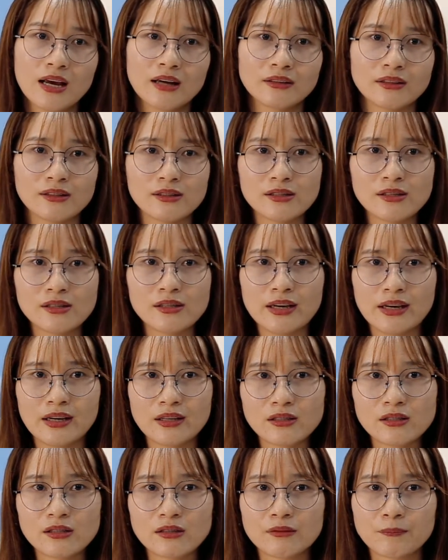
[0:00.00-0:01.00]
the
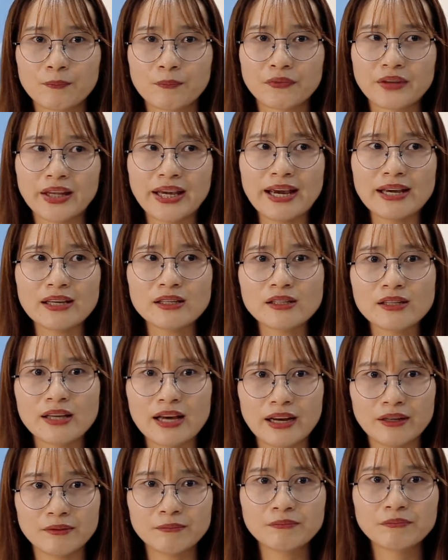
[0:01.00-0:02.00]
6th, cake
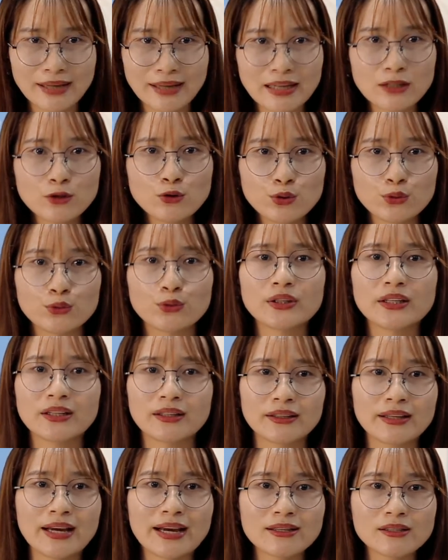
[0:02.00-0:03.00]
stand. Then to
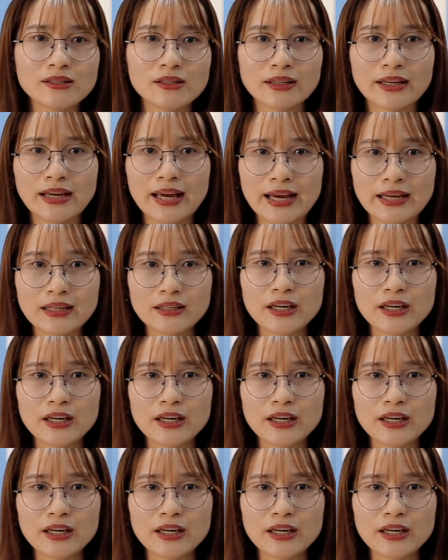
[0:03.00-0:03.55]
the desert cake